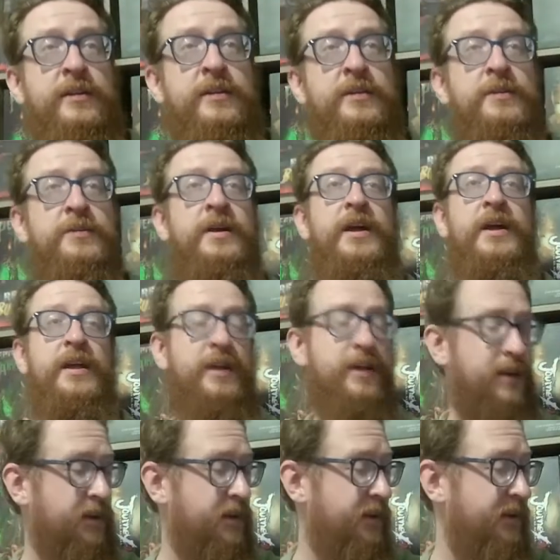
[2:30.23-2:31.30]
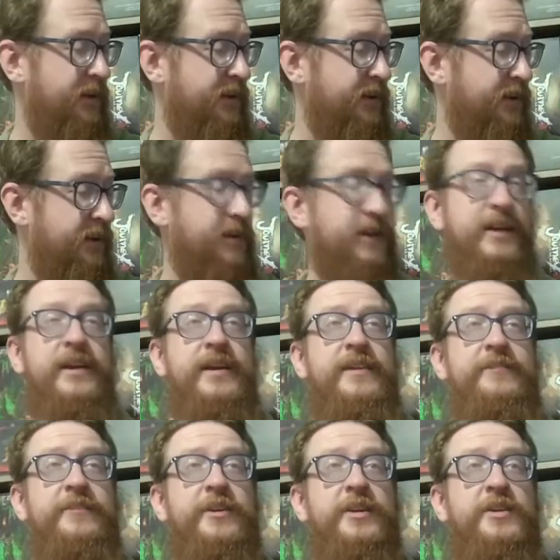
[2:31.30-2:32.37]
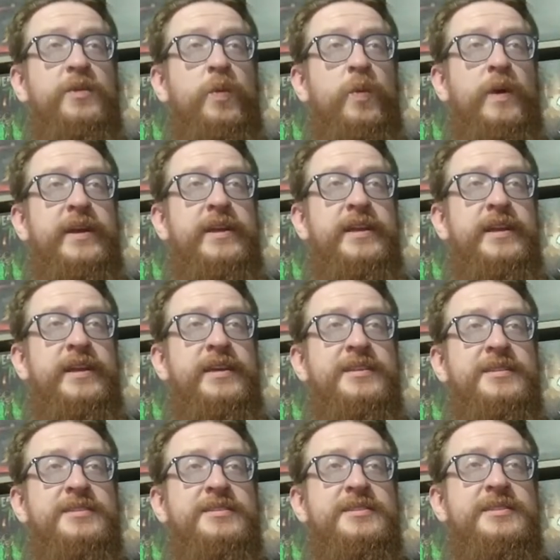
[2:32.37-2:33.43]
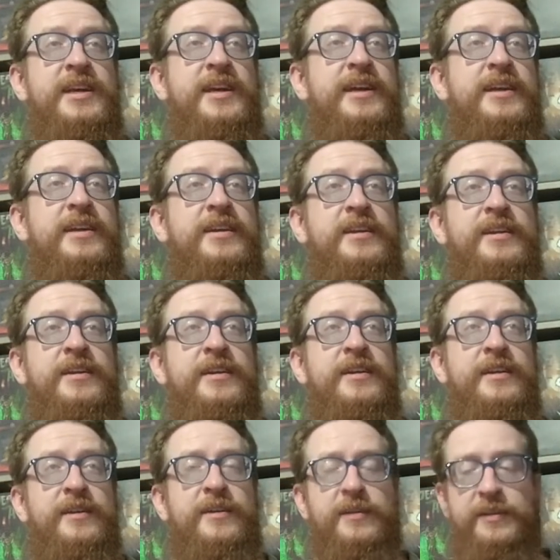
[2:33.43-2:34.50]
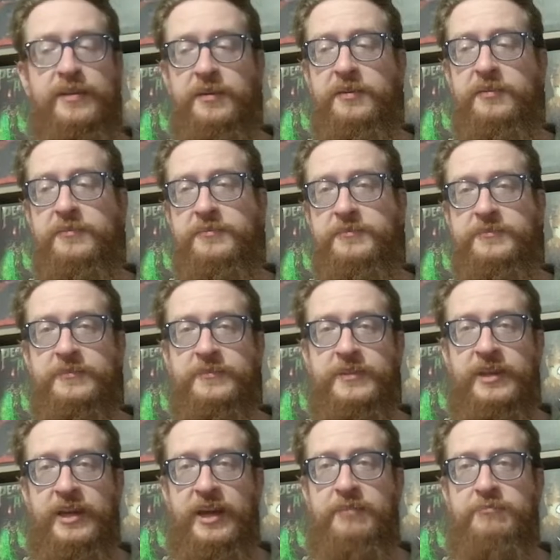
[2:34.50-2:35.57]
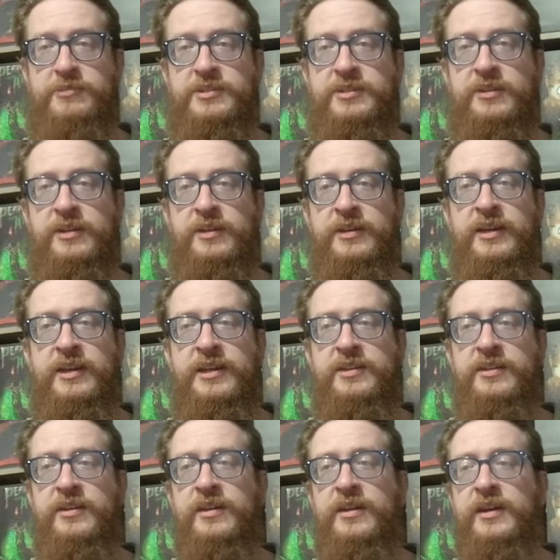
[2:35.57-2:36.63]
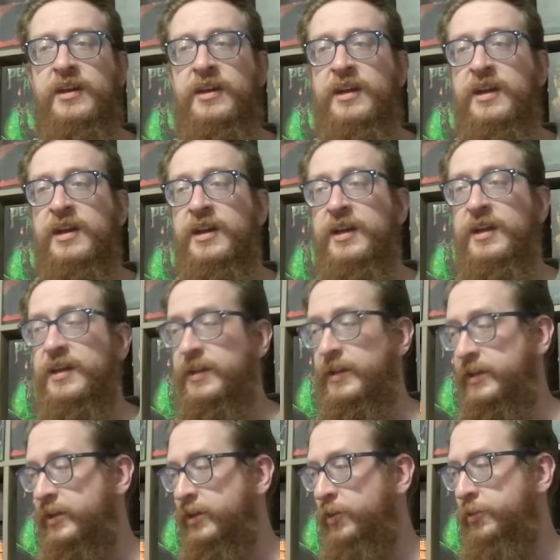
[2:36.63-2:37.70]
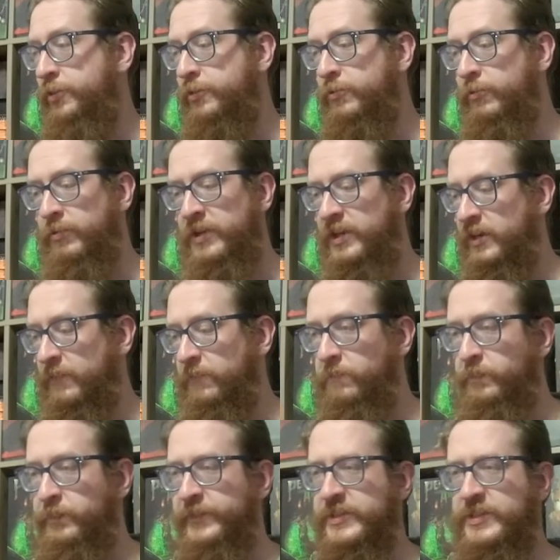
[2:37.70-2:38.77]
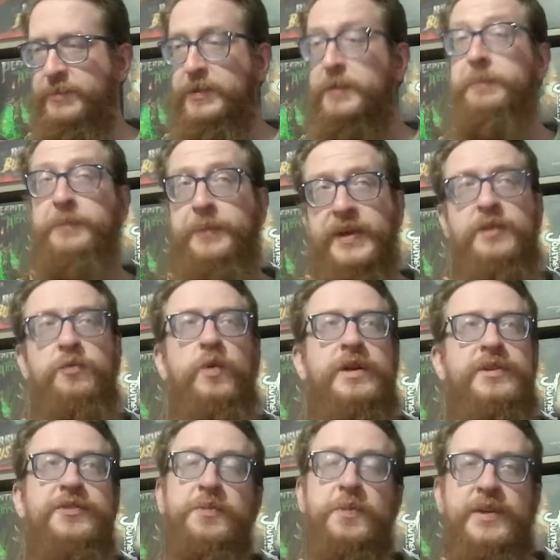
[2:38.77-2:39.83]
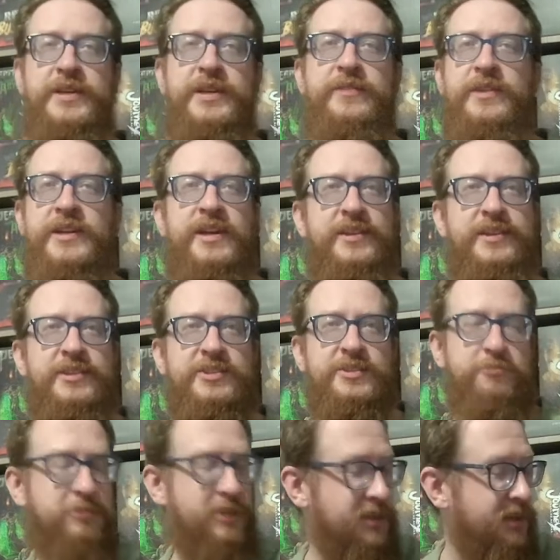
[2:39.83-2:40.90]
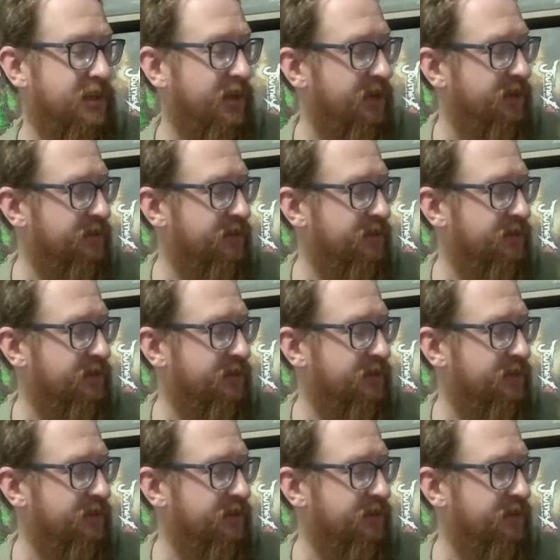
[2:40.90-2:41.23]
well, I have quite a stack of games to look at and go through here. Some of the big ones weren't even on the screen there,